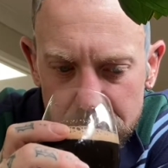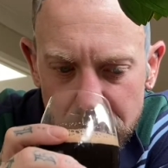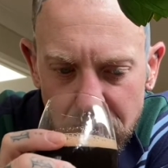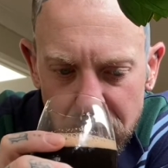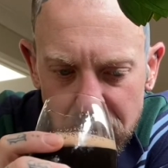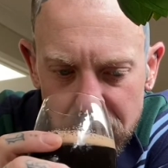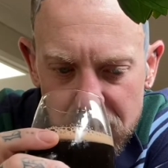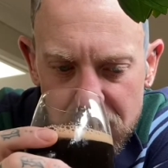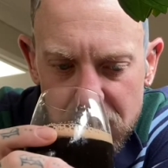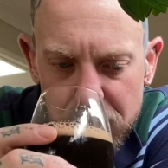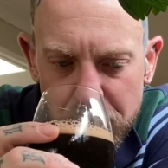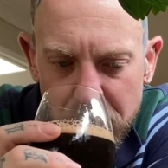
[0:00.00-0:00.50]

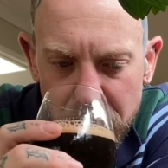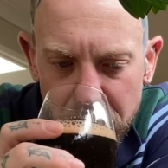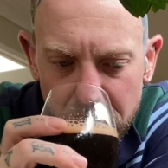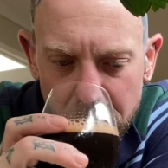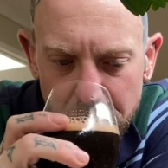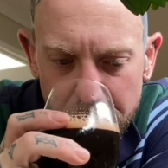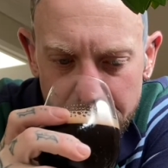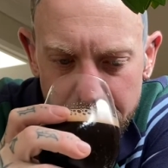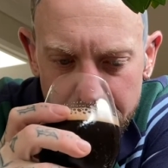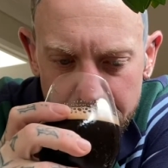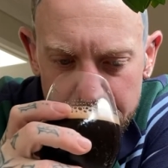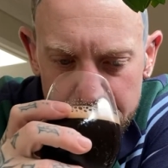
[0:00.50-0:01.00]
Smell
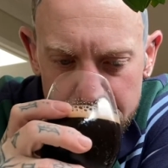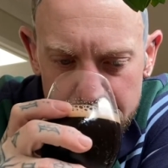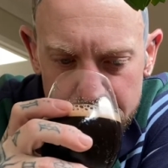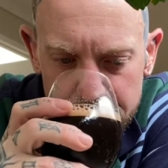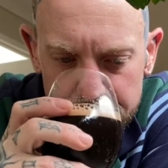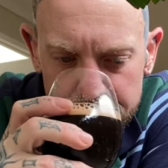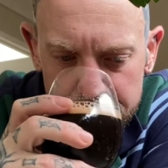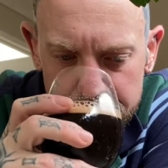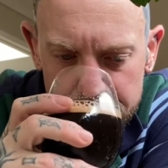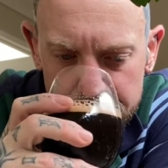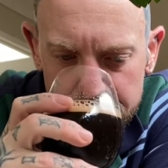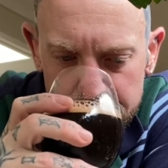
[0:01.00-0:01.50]
the berries.
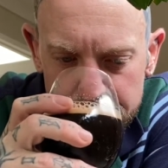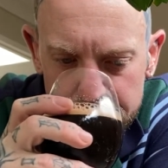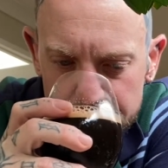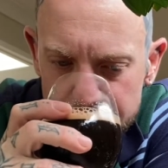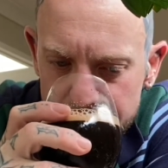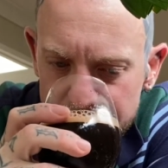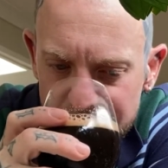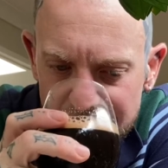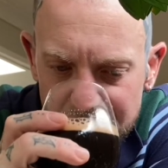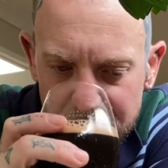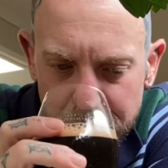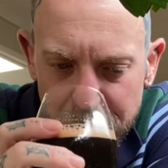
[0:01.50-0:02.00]

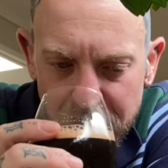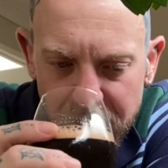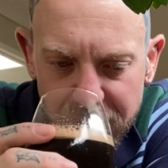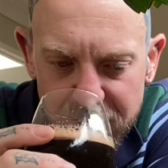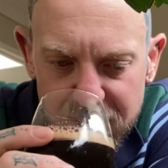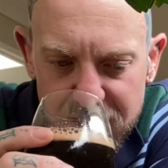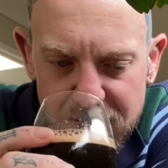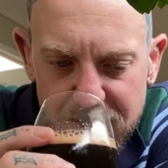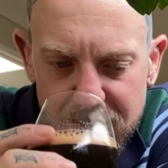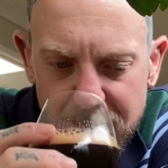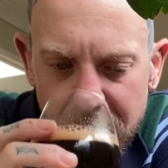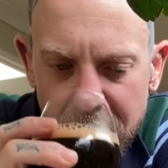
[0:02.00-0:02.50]
Smell the
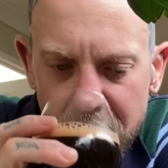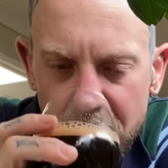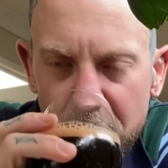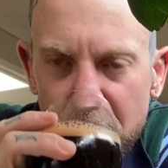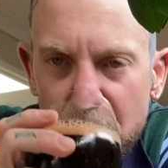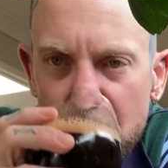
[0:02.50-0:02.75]
stout.